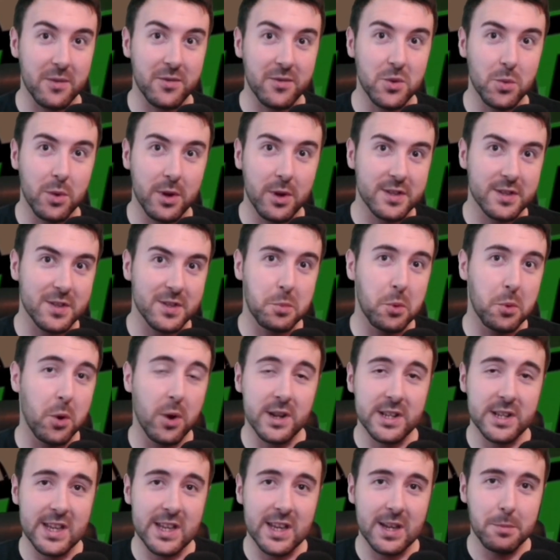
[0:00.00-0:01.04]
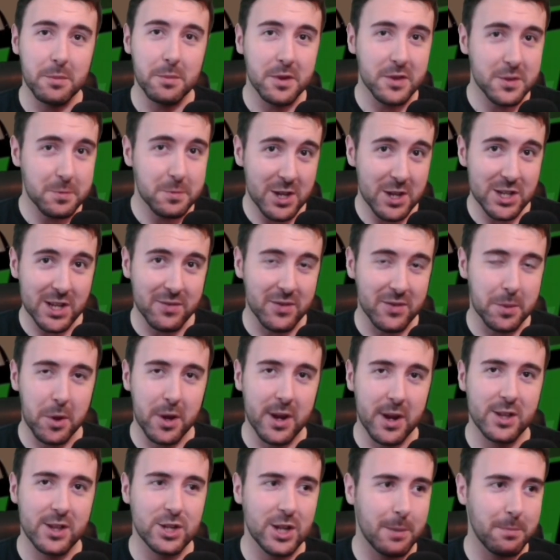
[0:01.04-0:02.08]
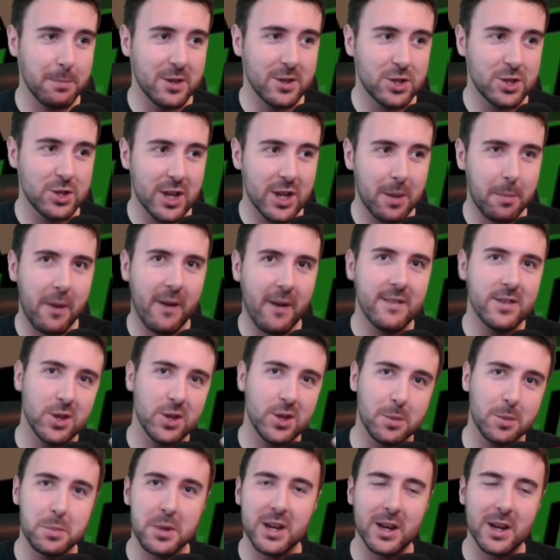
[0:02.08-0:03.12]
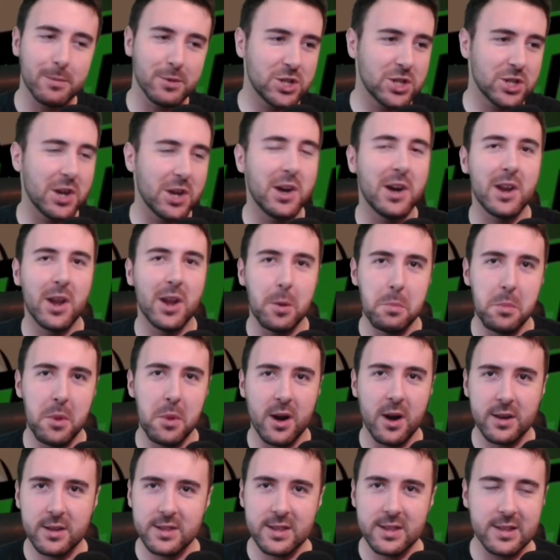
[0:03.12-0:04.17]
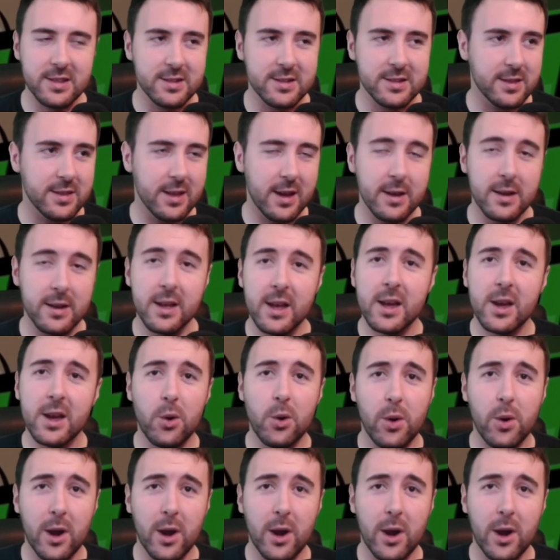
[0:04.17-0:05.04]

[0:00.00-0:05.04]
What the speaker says: So if you want to support a team, especially for the Bonehead Championship, you can pick up a shirt, a mug, things like that.